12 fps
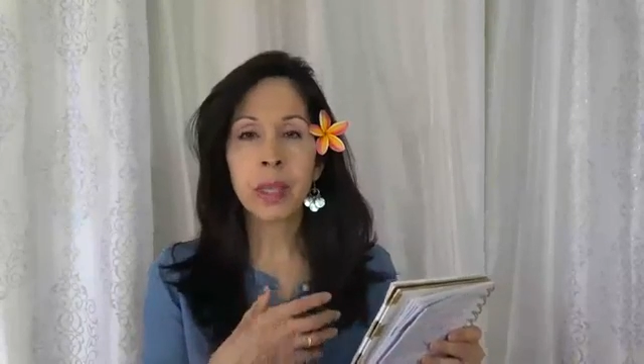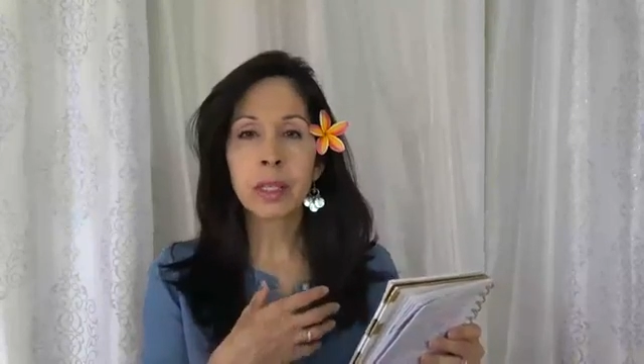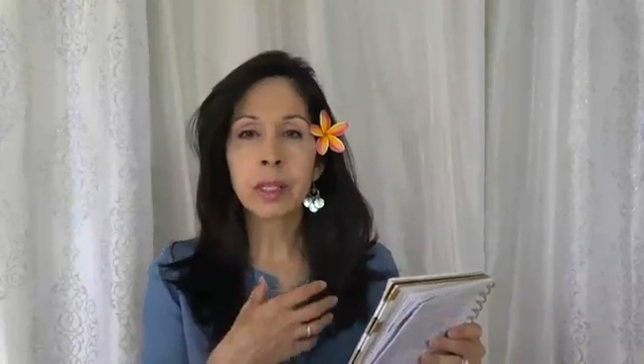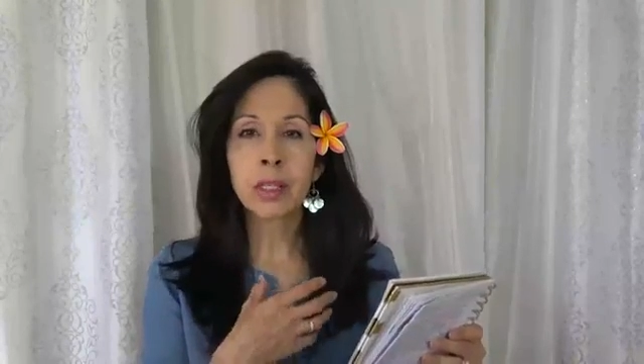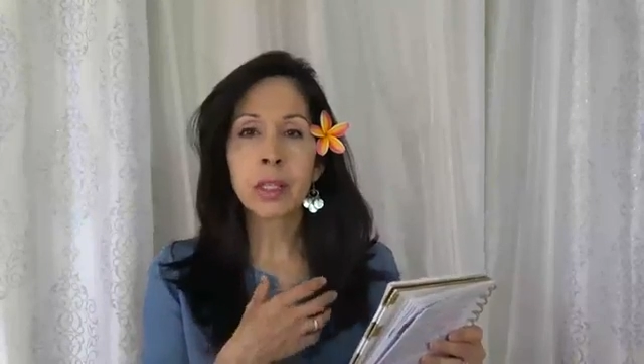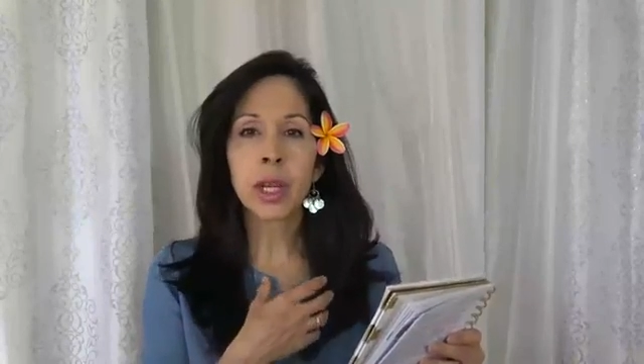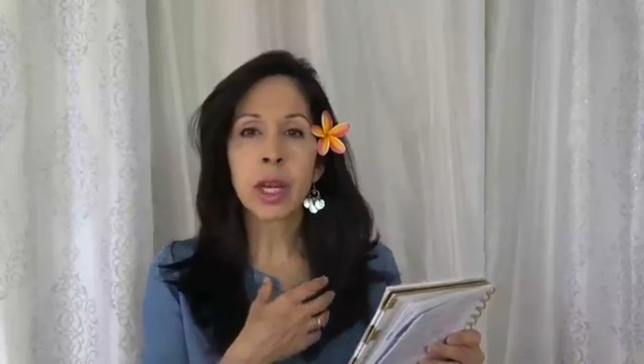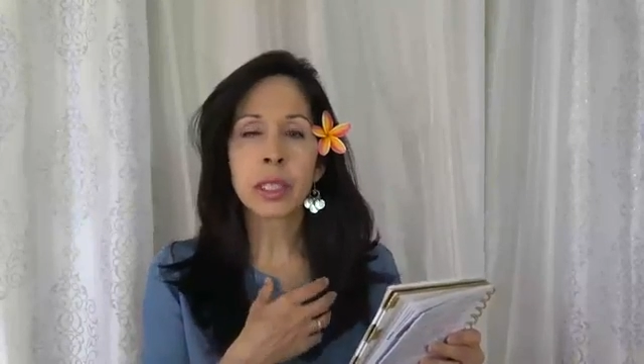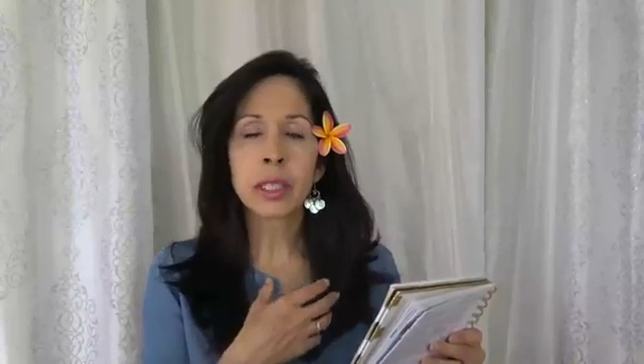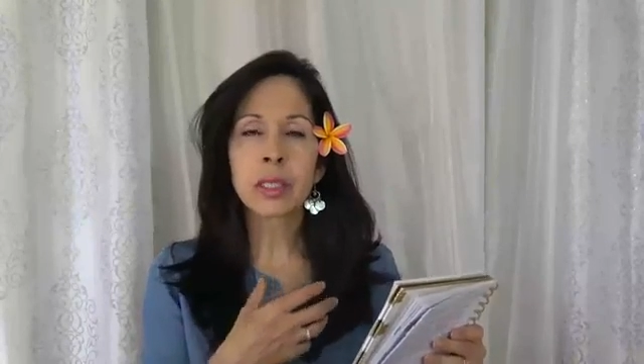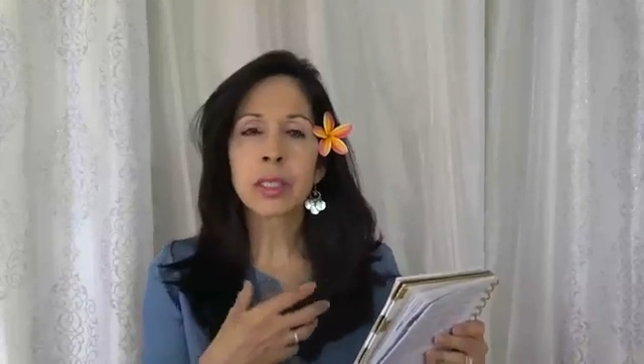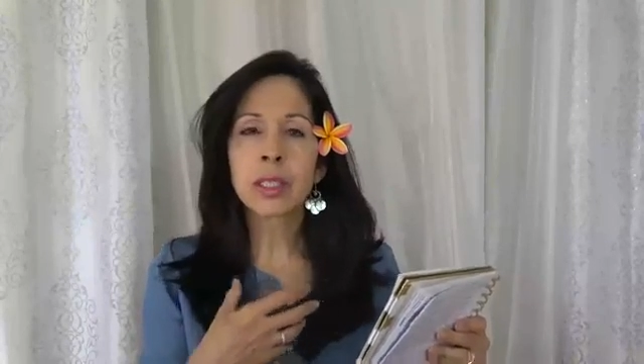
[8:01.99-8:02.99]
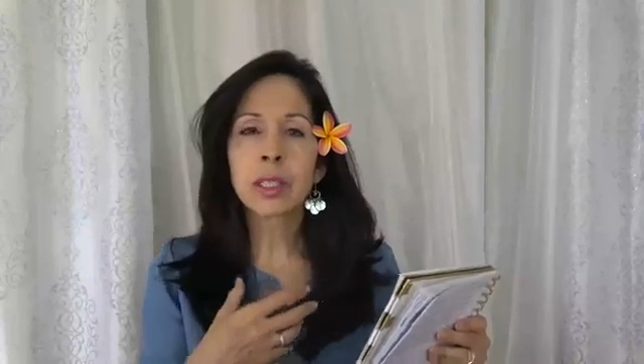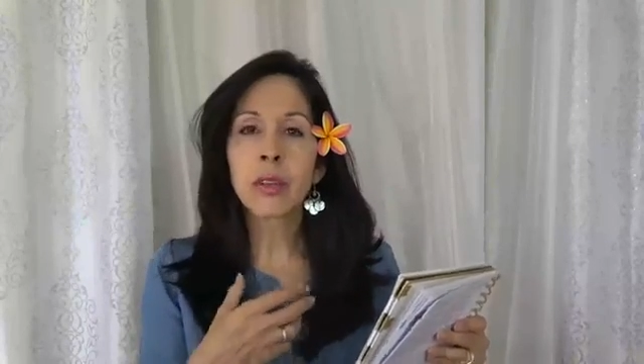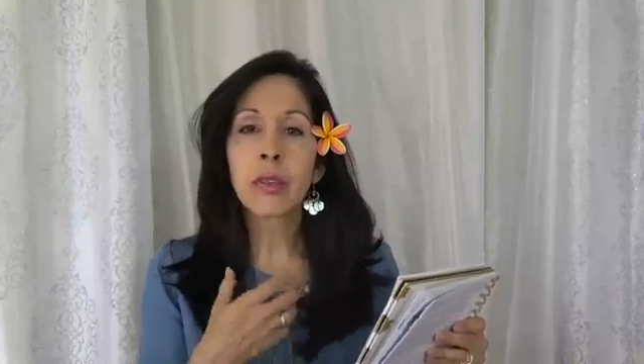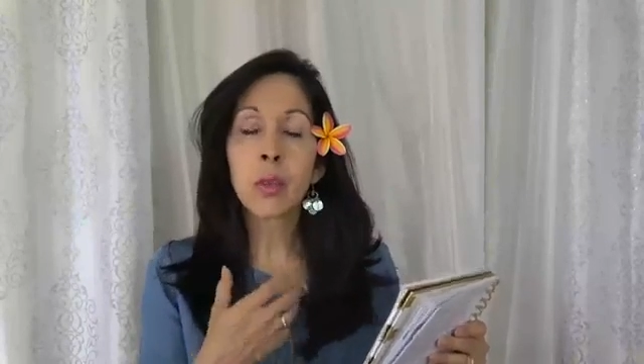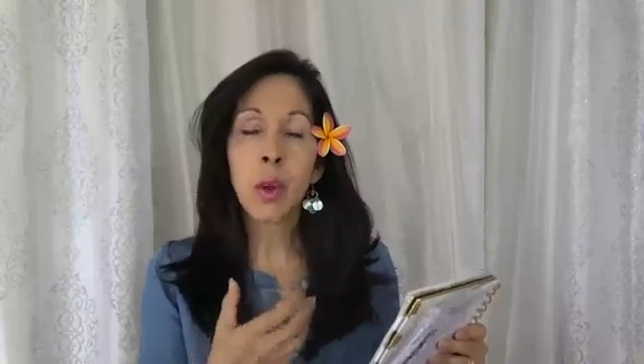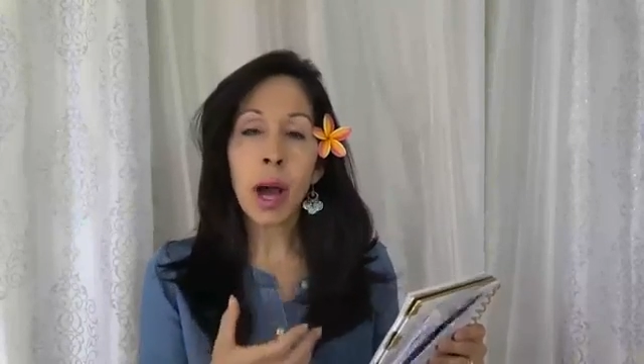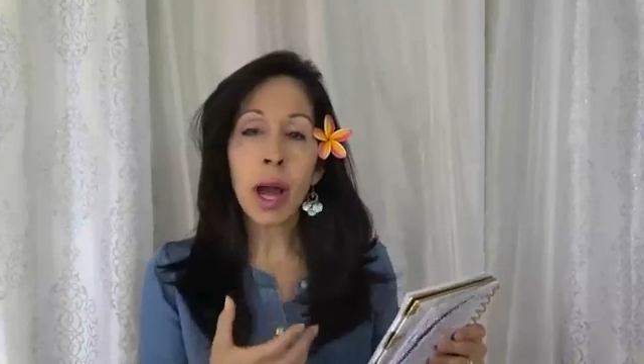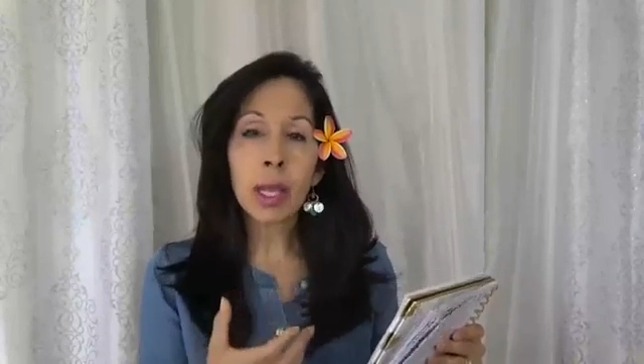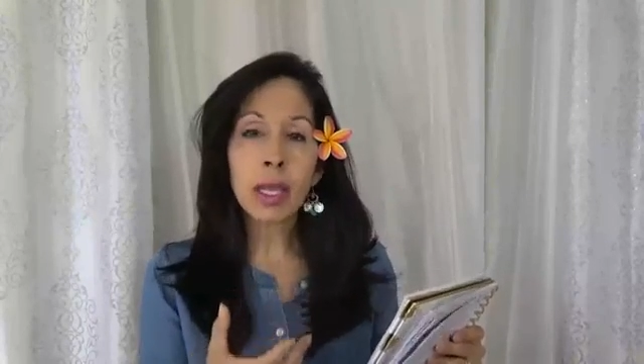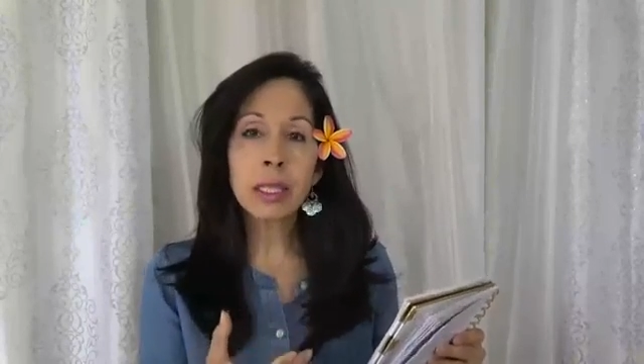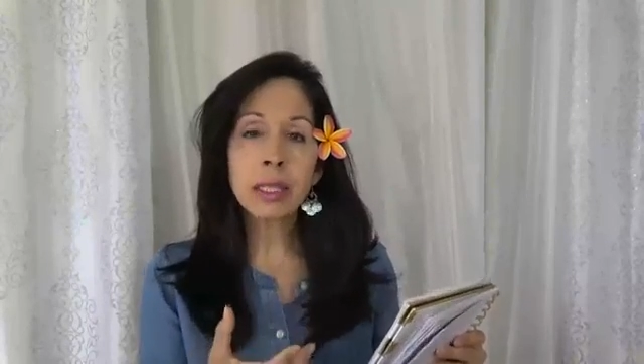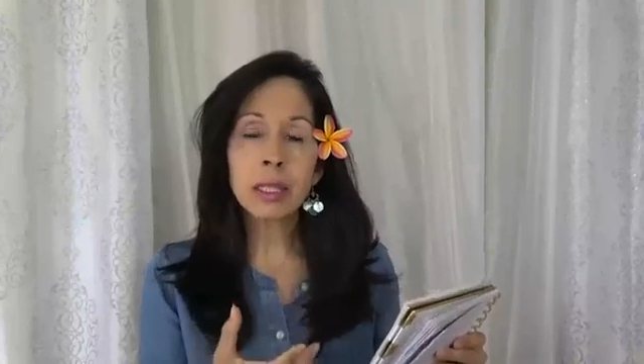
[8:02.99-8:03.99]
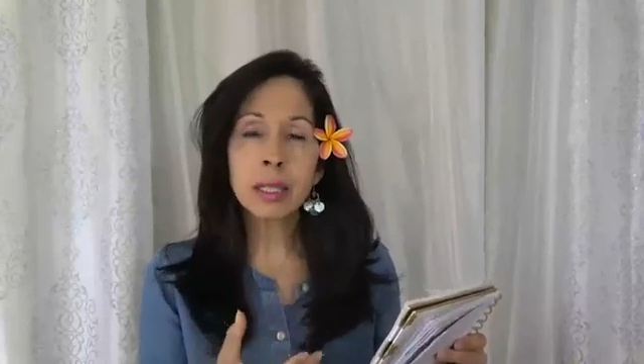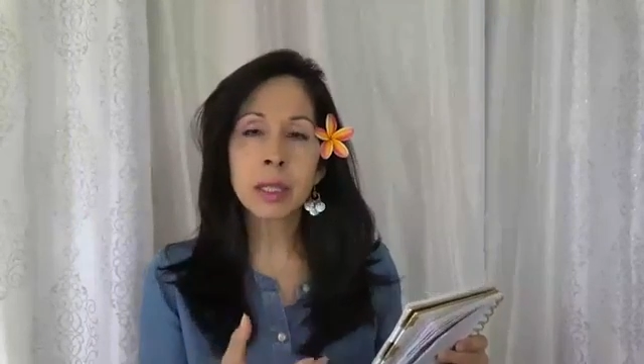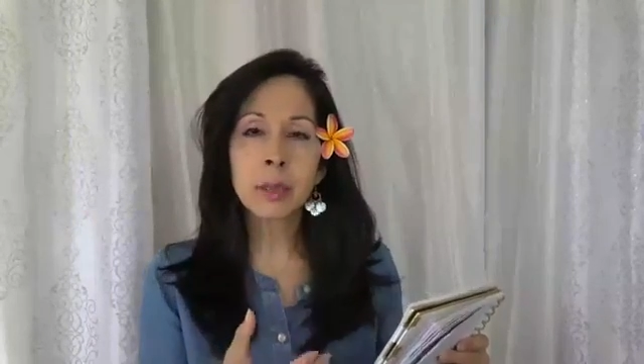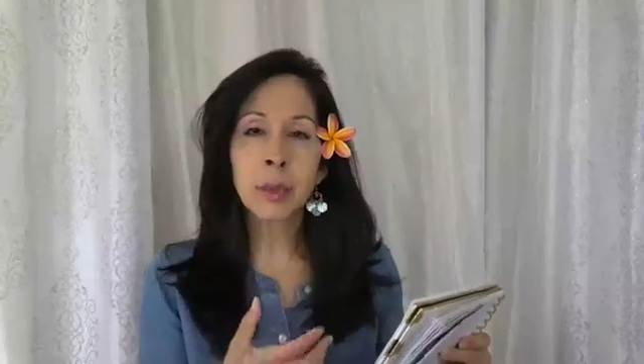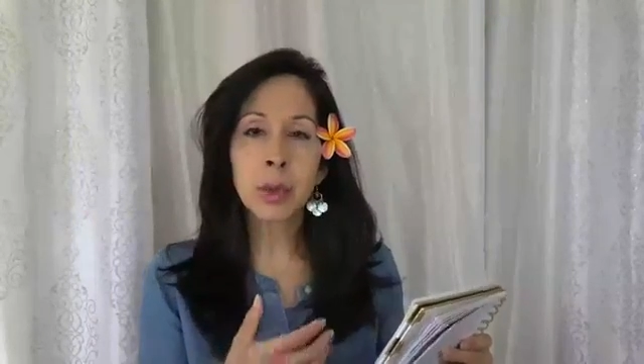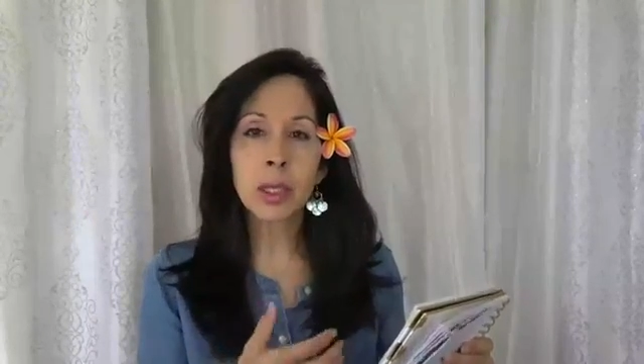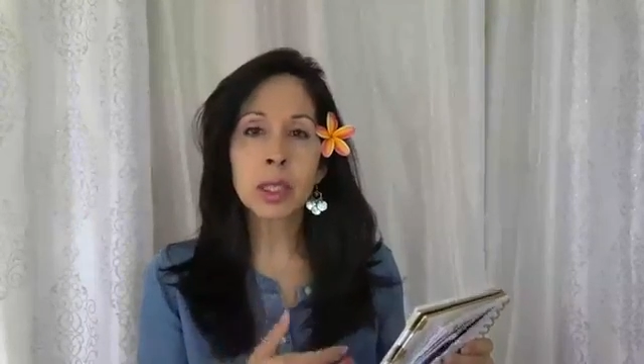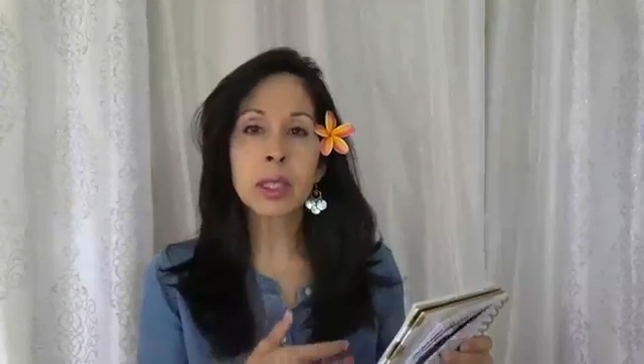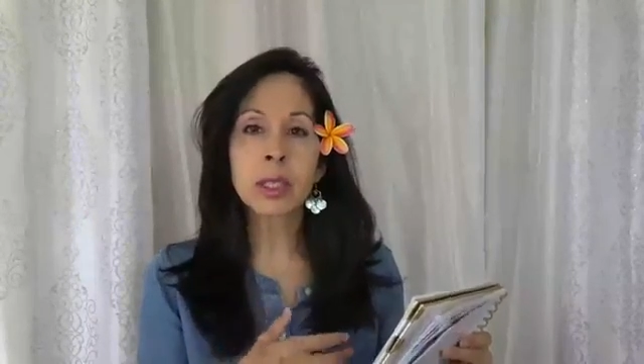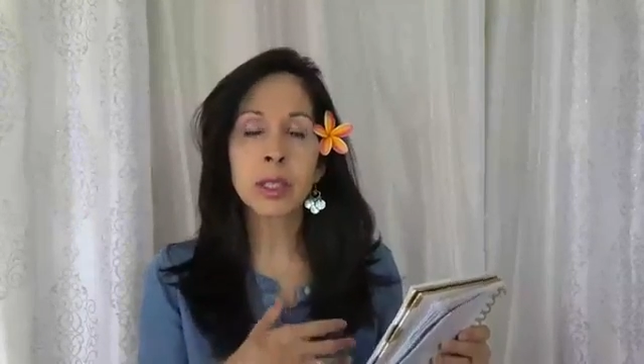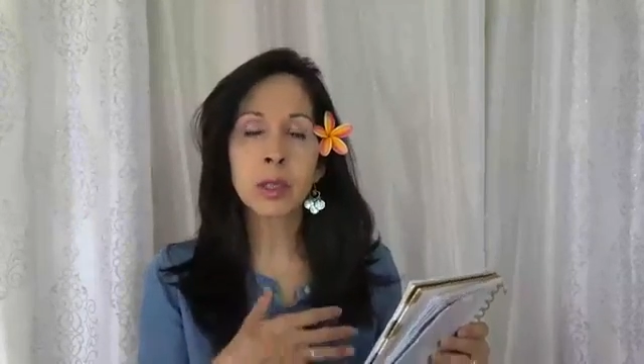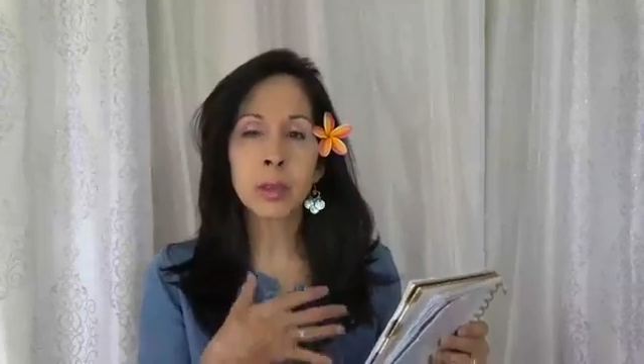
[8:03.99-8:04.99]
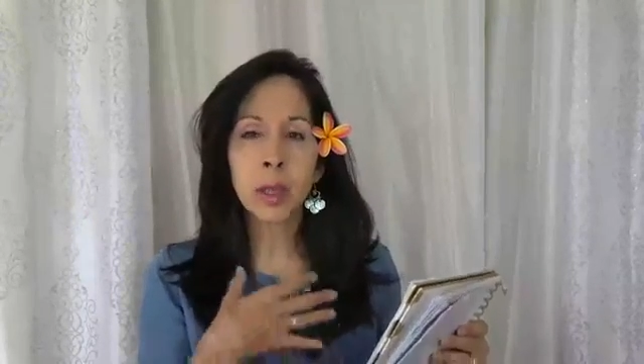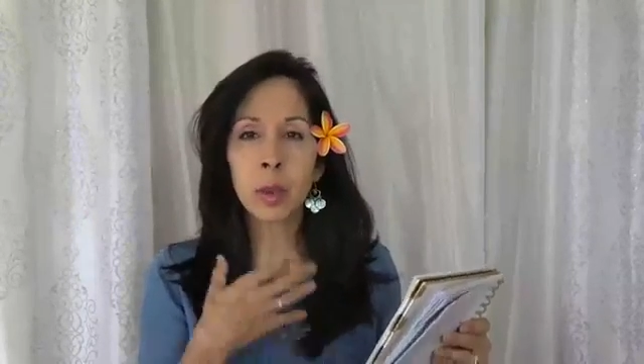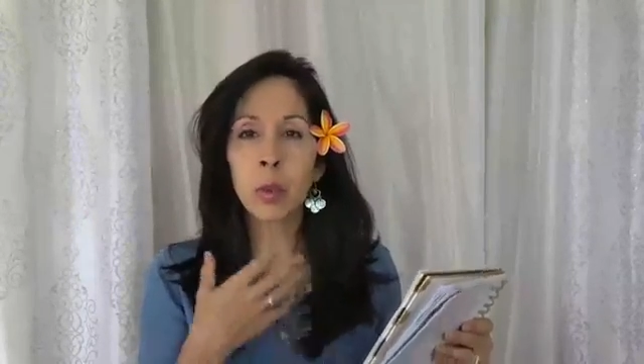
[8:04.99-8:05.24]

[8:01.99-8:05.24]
So you're asking yourself, why is this important to me?